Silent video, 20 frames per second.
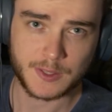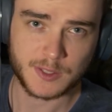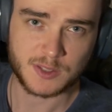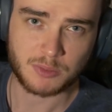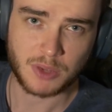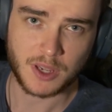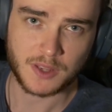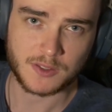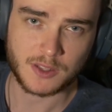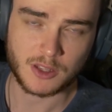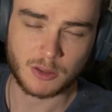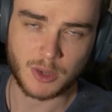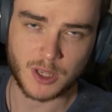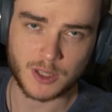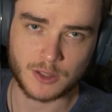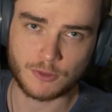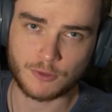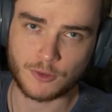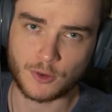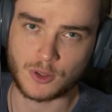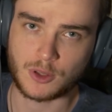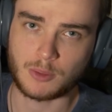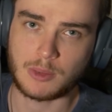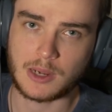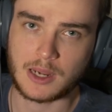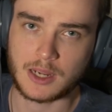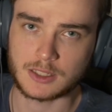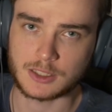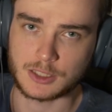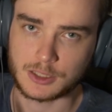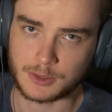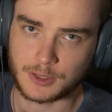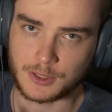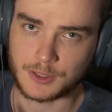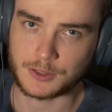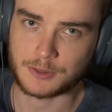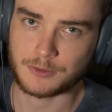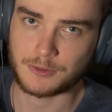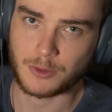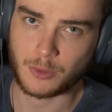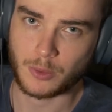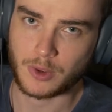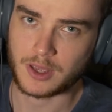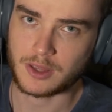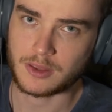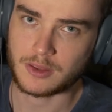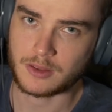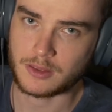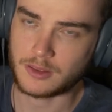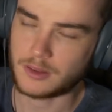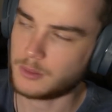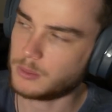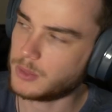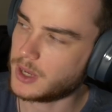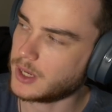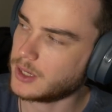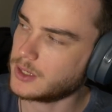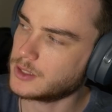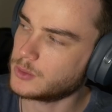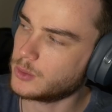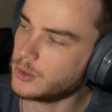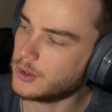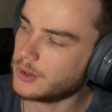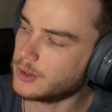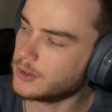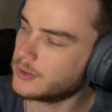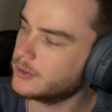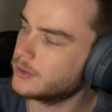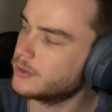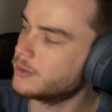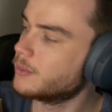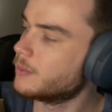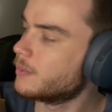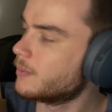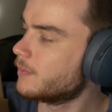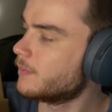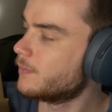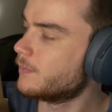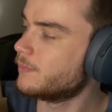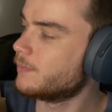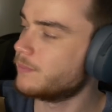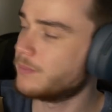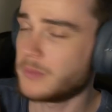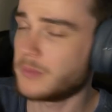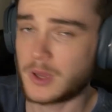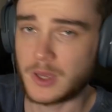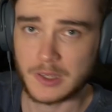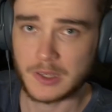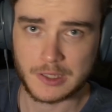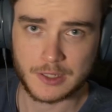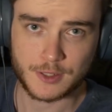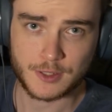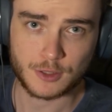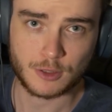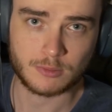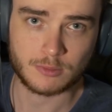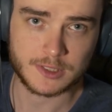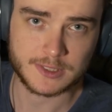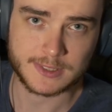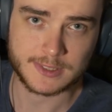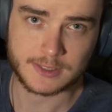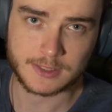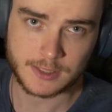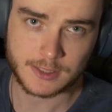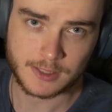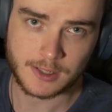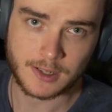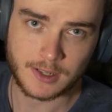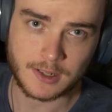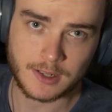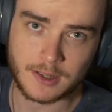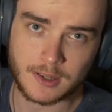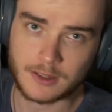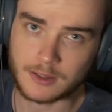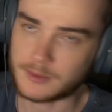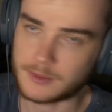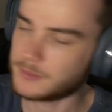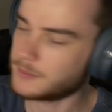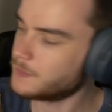It's basically about to fall apart just because of the way that the package works. So I'm just going to slide it out.